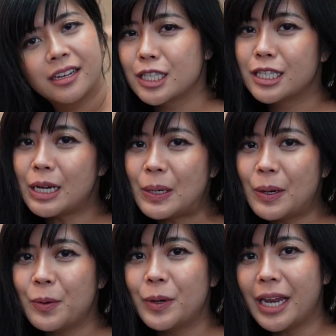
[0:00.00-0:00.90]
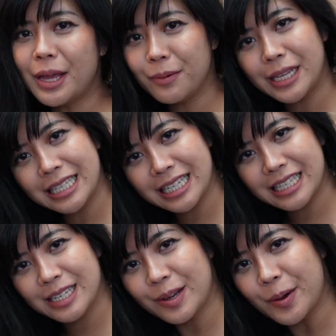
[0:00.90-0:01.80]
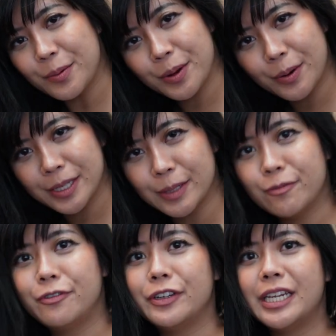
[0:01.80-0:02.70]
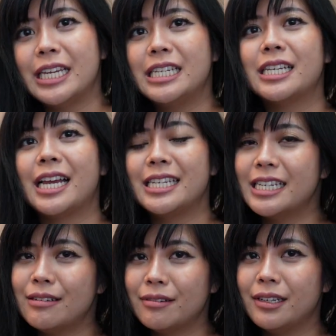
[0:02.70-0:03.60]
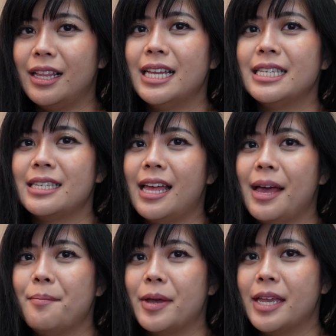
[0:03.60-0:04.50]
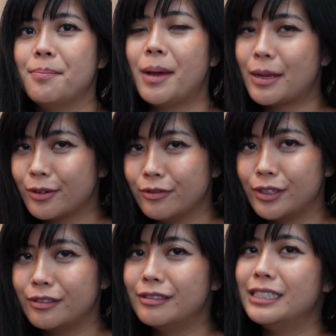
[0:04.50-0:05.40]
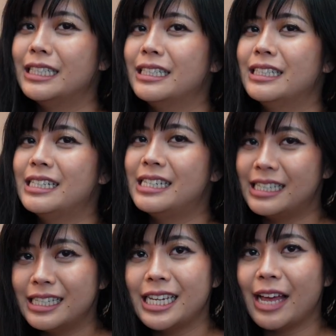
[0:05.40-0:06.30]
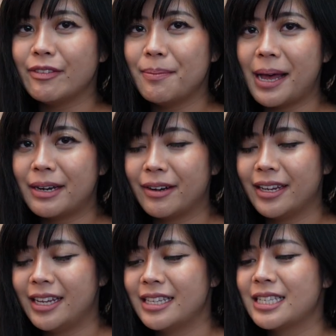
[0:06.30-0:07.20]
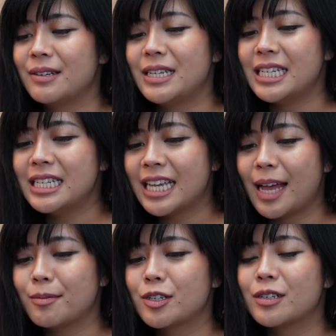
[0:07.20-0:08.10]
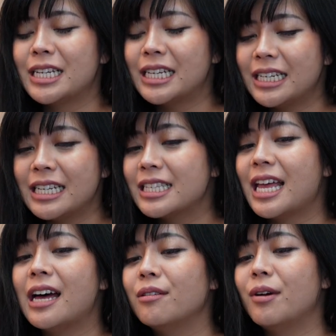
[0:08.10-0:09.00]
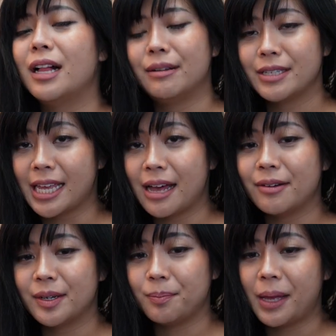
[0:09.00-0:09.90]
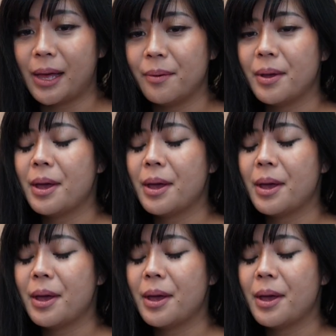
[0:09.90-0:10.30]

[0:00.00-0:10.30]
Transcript: So when I went to go record some footage, I didn't realize that my microphone didn't have a battery in it, so it didn't capture any sound while I was out and about.